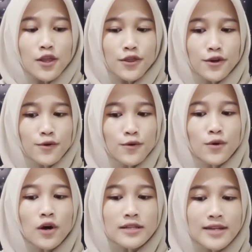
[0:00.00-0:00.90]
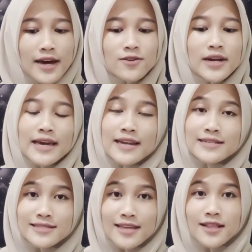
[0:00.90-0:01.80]
through direct and
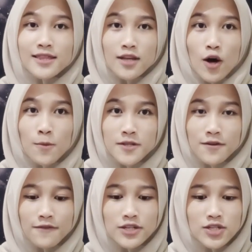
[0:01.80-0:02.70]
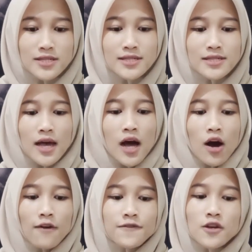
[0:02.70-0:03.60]
detailed observations
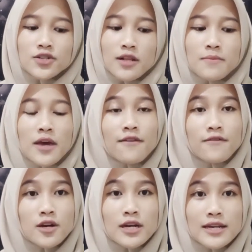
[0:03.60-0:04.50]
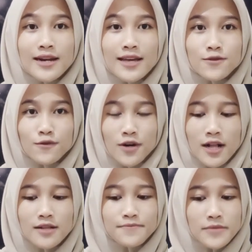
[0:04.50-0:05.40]
of social behavior in
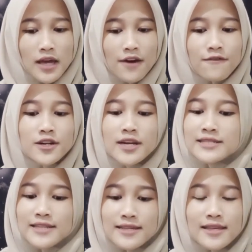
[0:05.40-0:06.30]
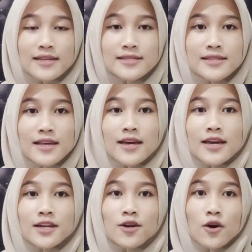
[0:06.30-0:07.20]
natural, everyday settings
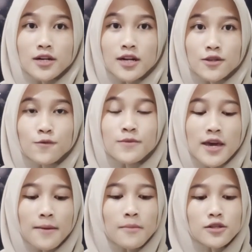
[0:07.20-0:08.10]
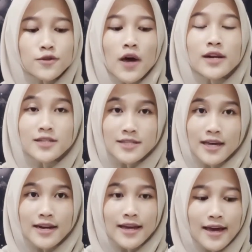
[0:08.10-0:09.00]
in order to be able to
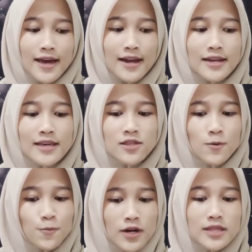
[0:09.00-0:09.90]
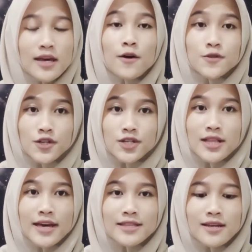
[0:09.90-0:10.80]
understand and interpret how
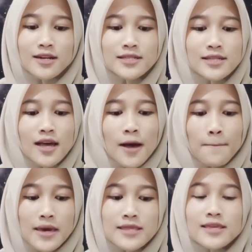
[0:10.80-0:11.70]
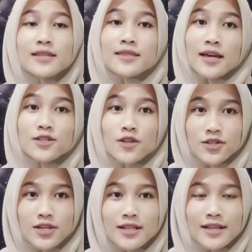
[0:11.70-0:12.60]
social actors maintain their
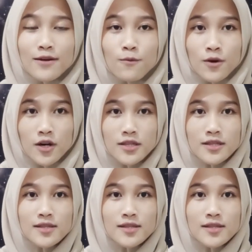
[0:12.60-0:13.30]
social world.